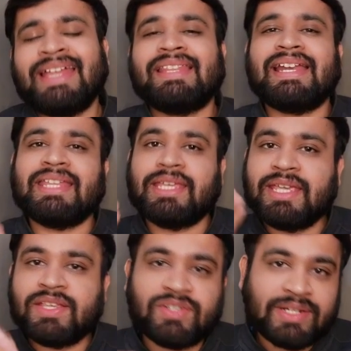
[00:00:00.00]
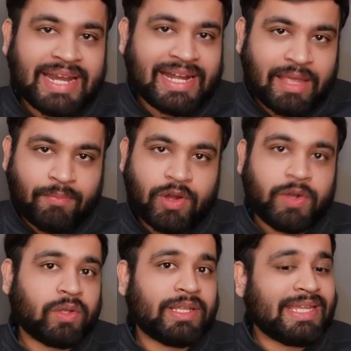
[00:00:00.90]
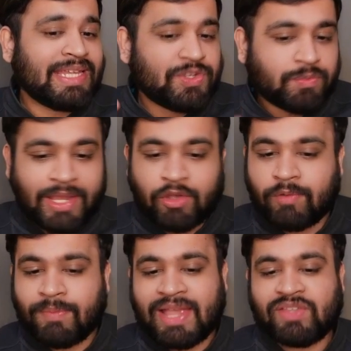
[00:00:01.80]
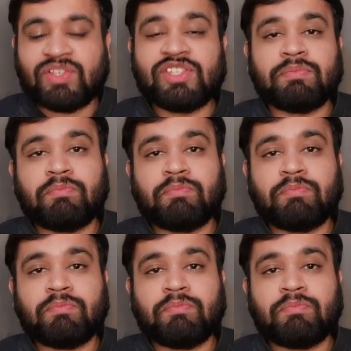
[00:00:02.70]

that each data point or the each micro batch is